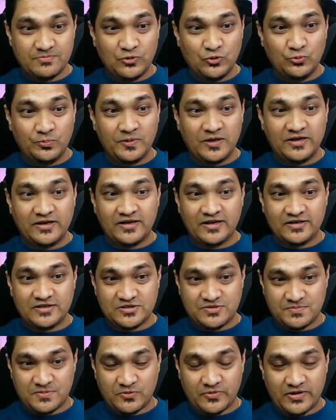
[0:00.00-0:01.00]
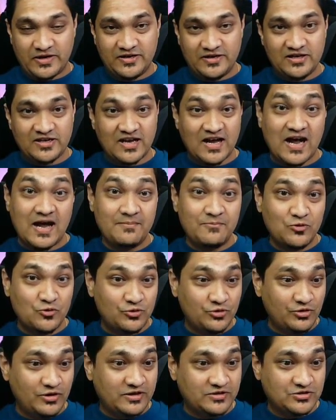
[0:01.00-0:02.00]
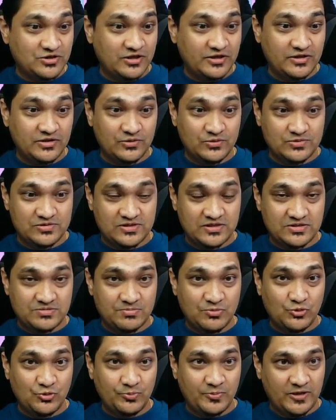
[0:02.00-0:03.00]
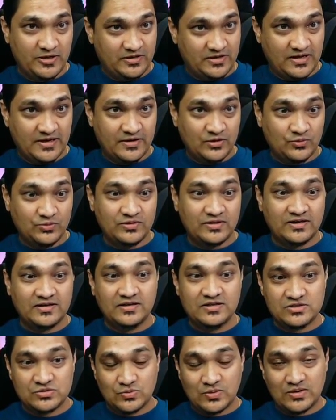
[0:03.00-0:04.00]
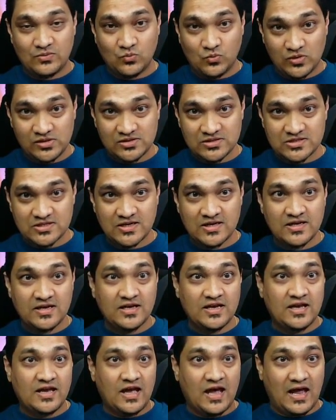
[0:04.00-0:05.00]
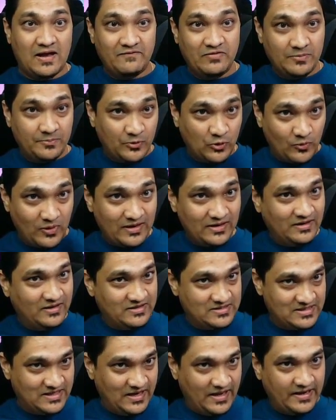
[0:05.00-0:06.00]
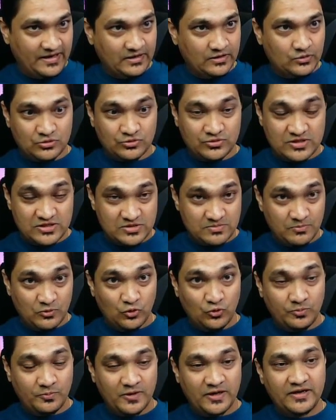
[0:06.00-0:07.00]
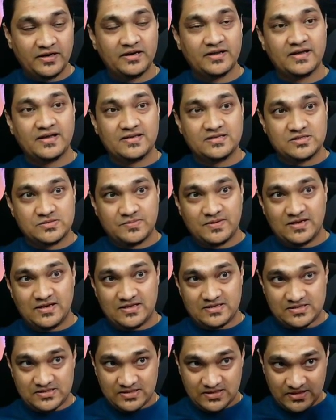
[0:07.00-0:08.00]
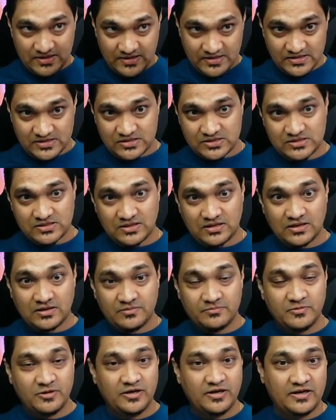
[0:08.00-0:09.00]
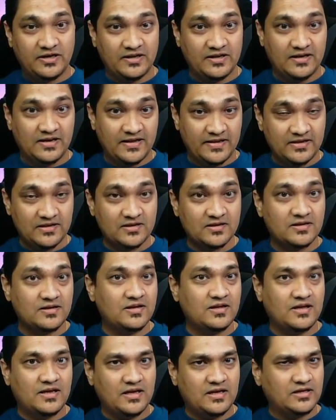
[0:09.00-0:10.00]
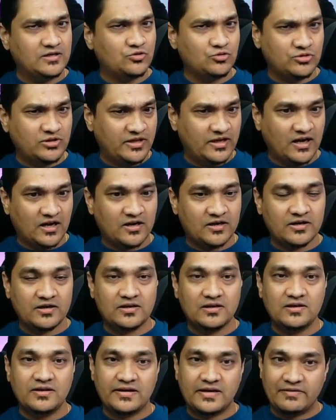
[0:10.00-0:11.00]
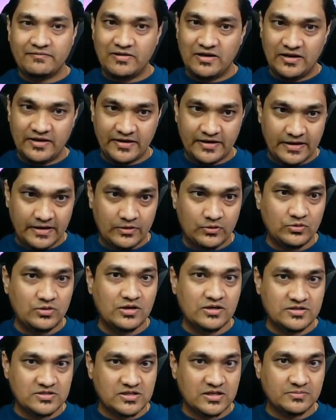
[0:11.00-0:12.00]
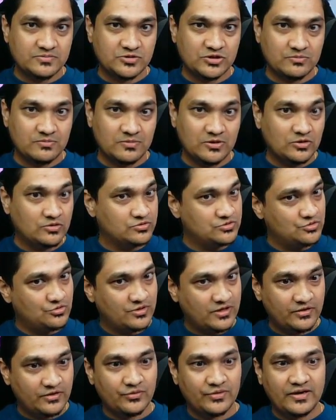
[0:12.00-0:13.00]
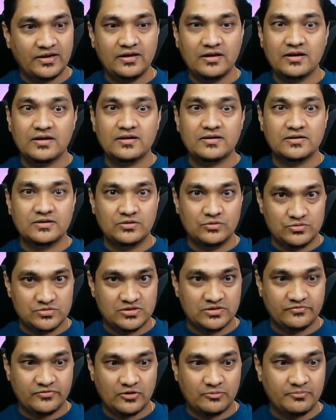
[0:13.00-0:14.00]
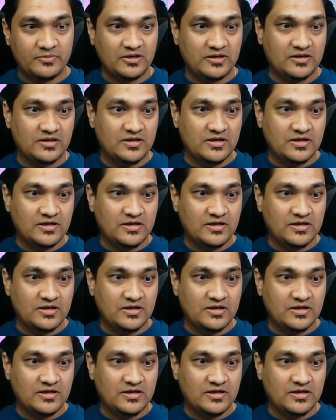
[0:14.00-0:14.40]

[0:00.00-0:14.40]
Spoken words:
blueprint that is provided, I'm going to actually use this blueprint. I know that this one works. I will provide this link to this blueprint as well as this community link into the article that I will link into the description below, so that you can use it from there.